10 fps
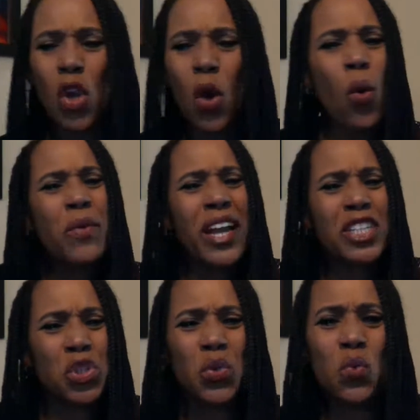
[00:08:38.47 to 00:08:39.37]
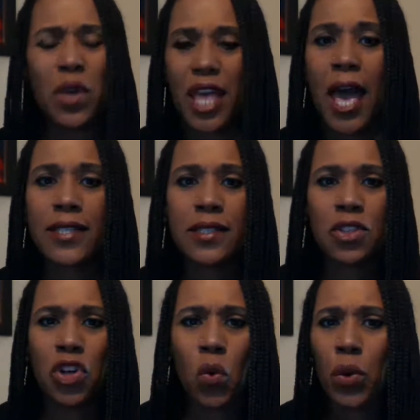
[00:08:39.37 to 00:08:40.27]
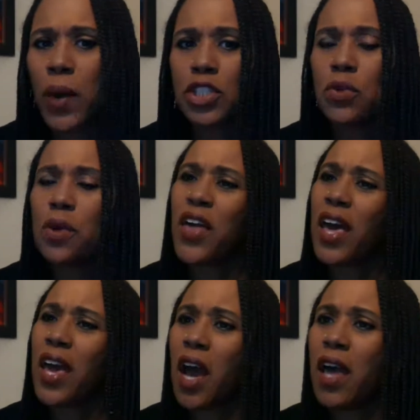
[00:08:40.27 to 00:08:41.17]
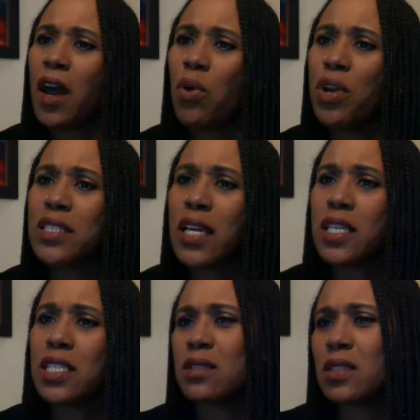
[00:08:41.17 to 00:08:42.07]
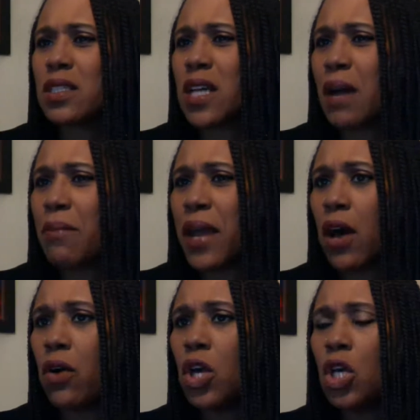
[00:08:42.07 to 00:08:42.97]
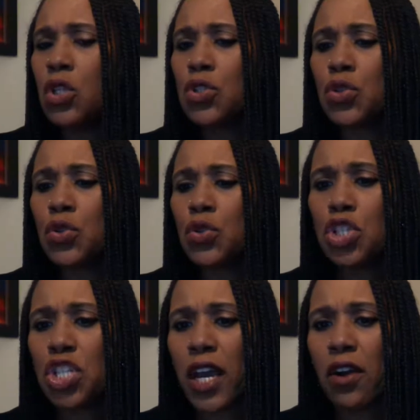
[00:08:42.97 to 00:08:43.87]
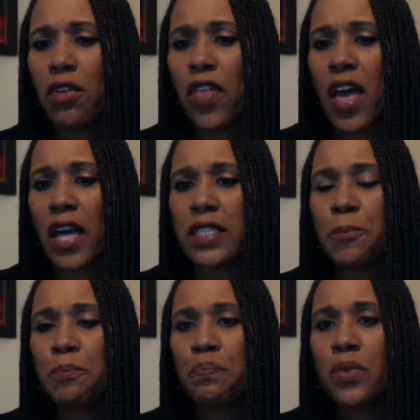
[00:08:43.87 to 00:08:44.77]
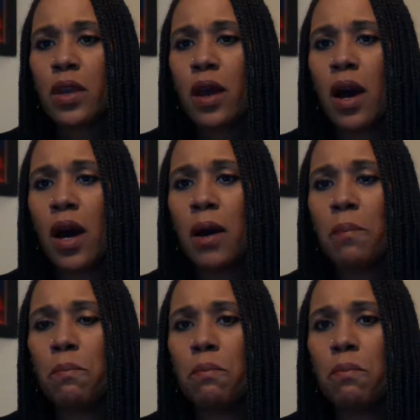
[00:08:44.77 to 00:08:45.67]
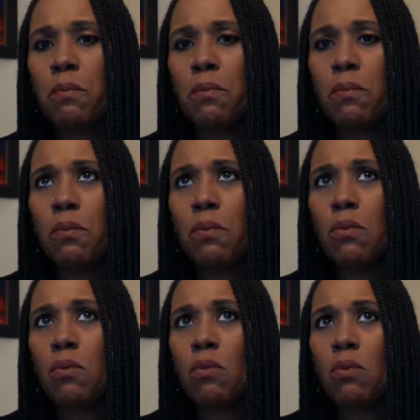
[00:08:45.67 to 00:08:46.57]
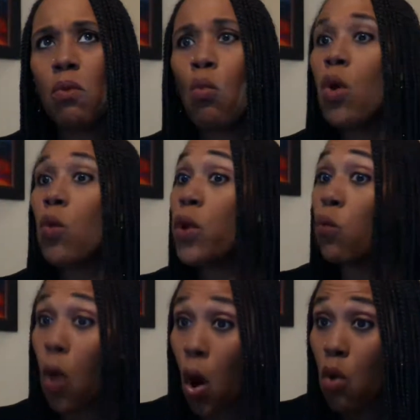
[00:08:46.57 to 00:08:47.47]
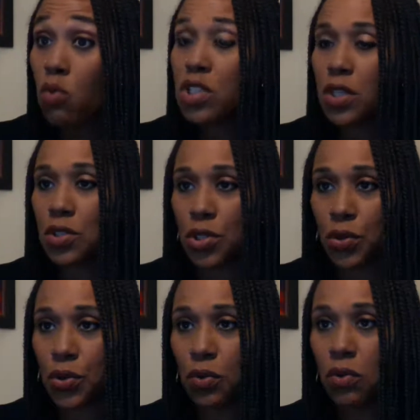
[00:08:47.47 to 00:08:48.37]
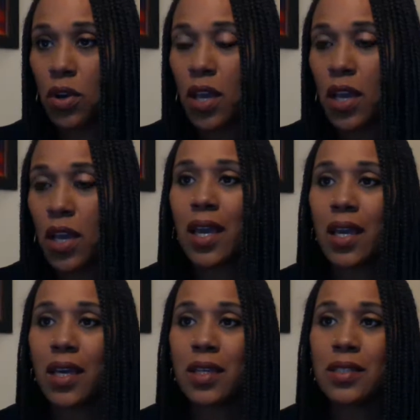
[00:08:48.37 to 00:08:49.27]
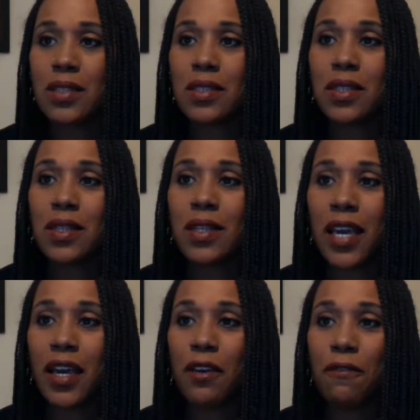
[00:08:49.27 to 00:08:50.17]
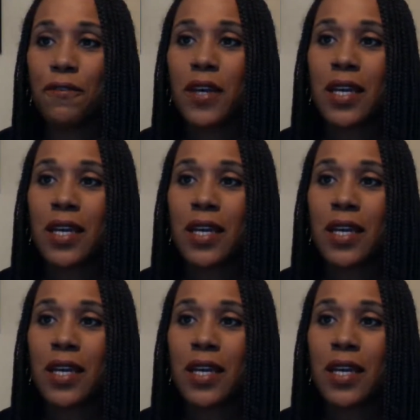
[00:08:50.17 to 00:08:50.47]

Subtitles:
what do I do with that? What do I do with that? And I want to take this time now to share that what we won't do is give